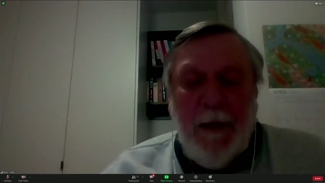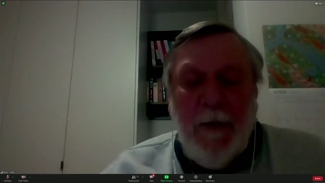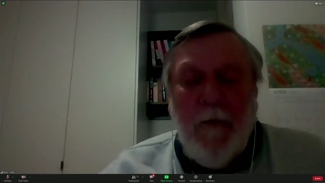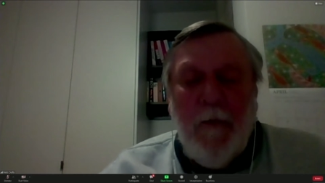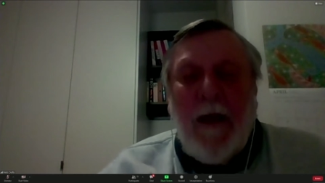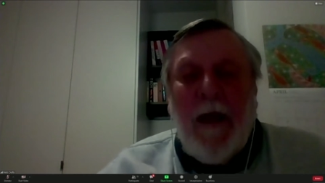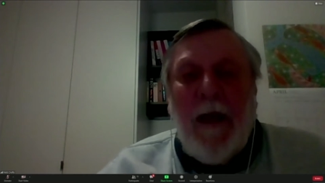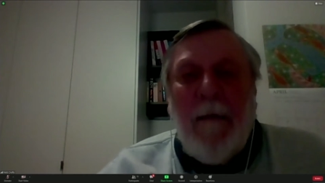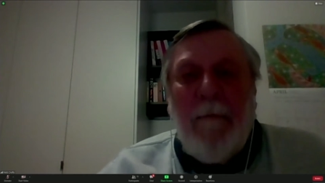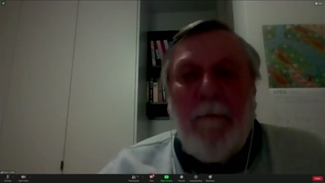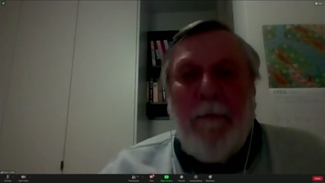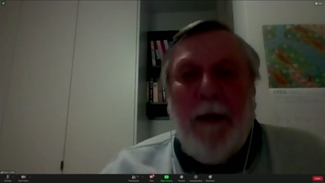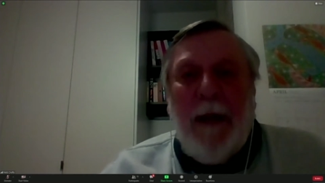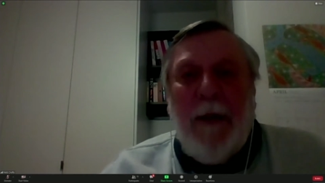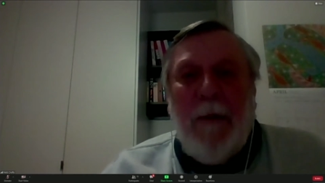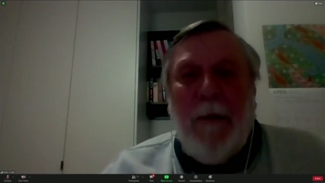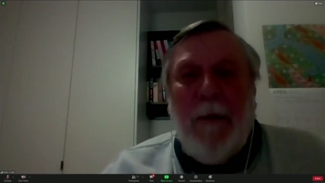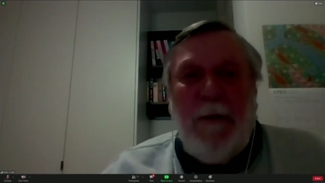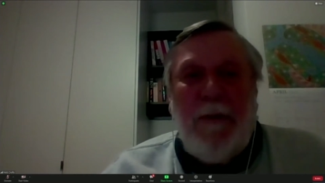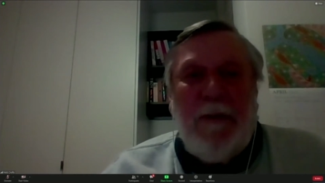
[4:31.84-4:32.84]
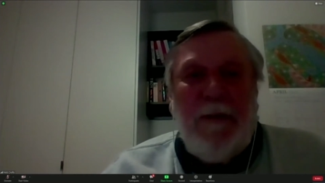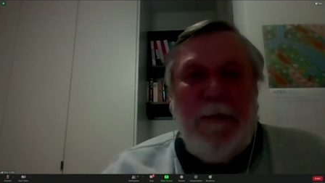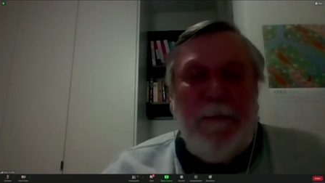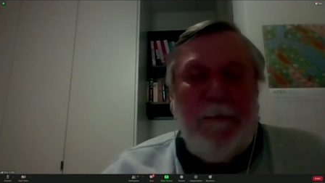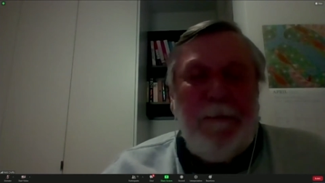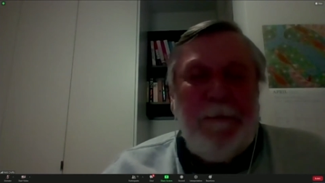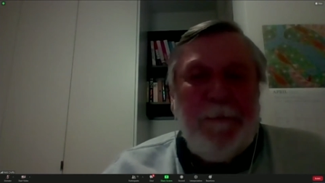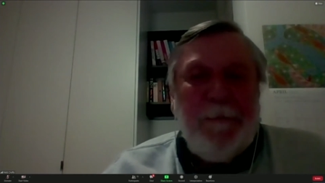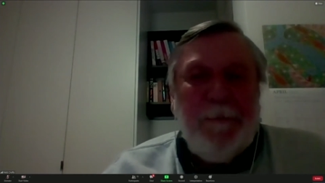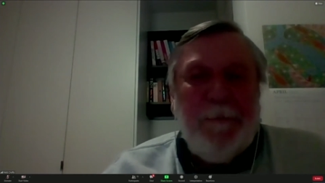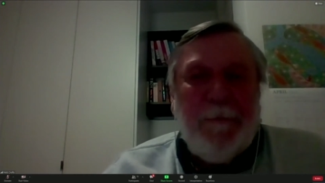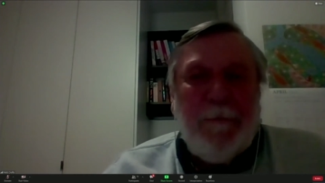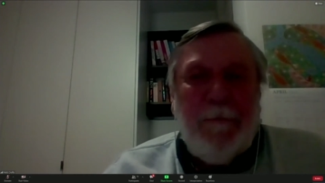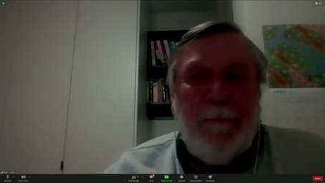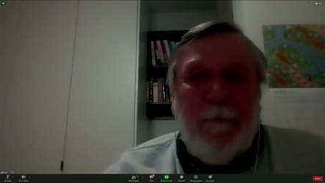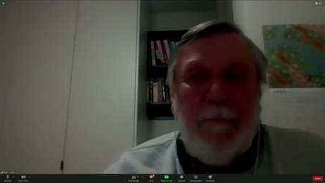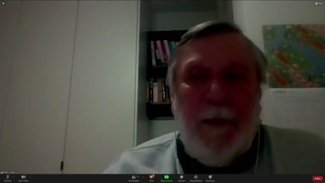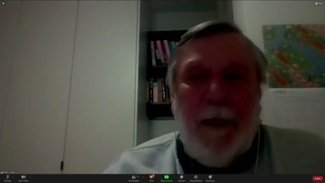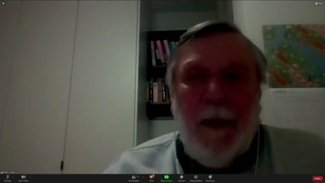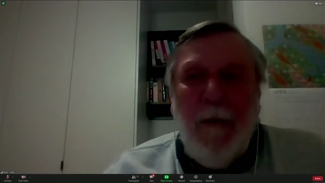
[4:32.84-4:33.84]
We get it backwards.
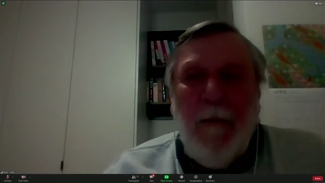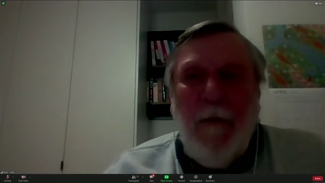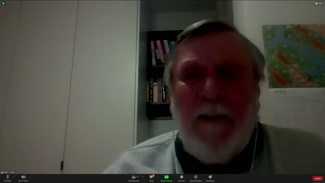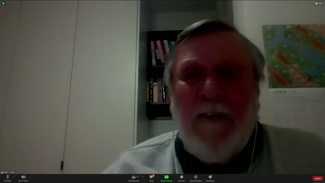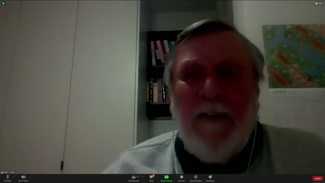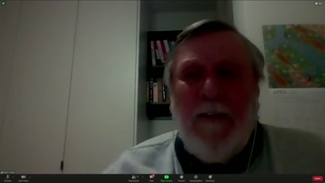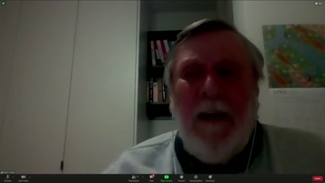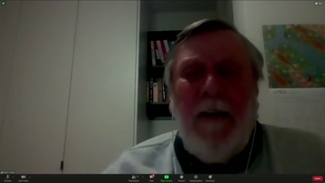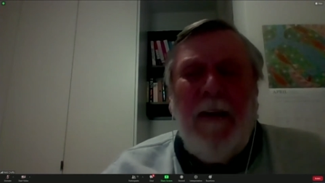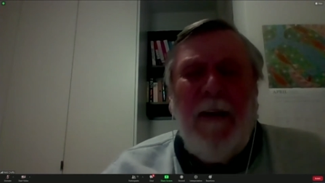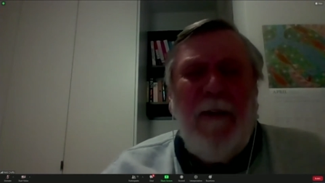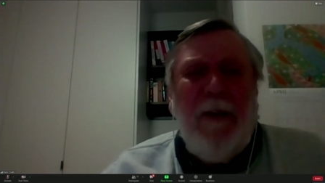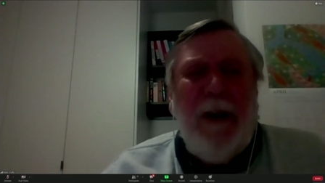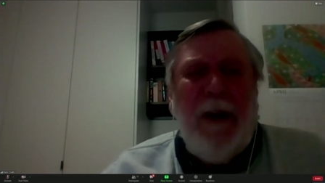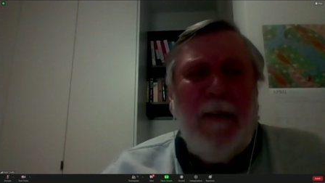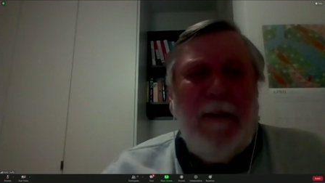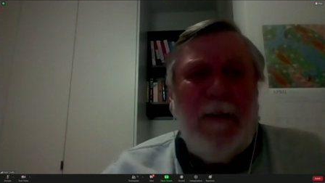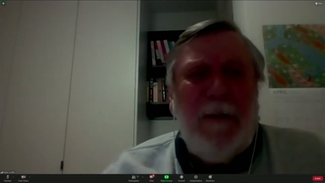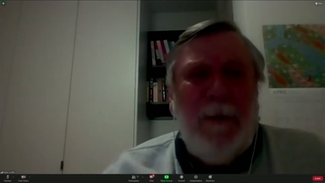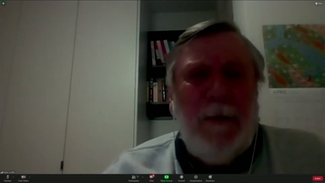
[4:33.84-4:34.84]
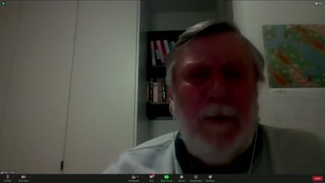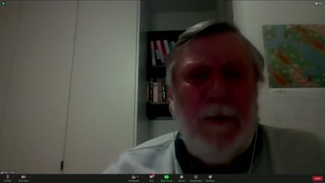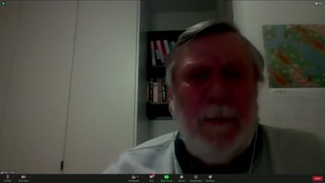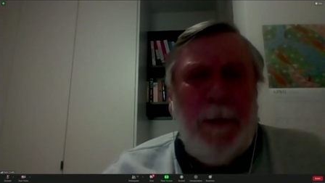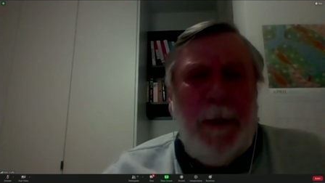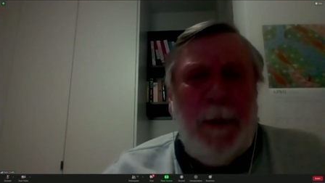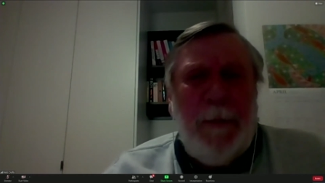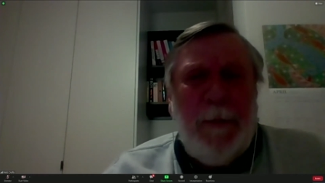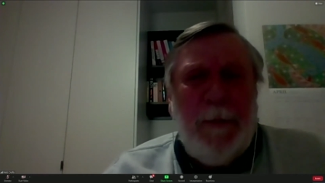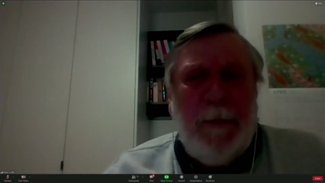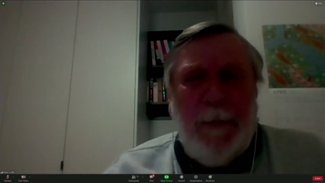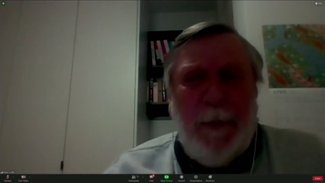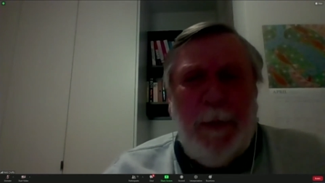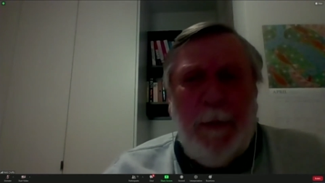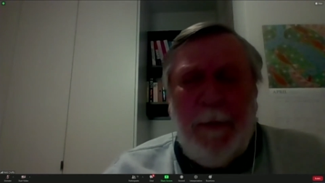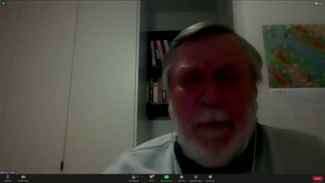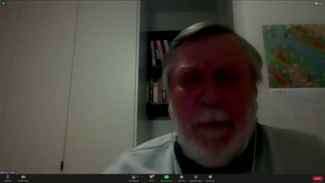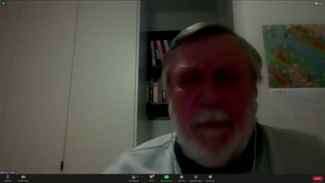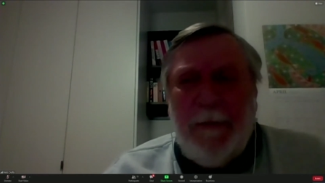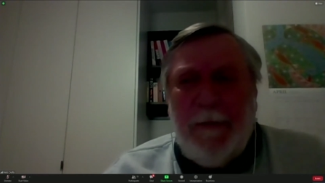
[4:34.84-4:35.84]
We say that drugs cause people
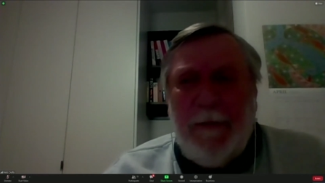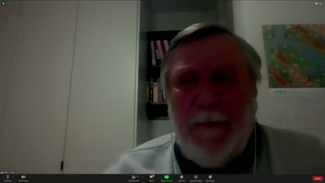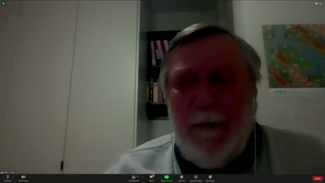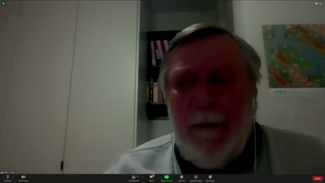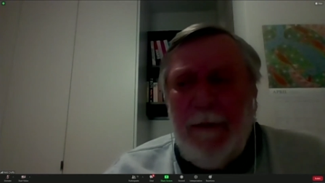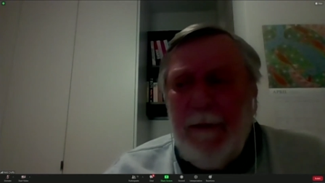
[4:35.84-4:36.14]
problems.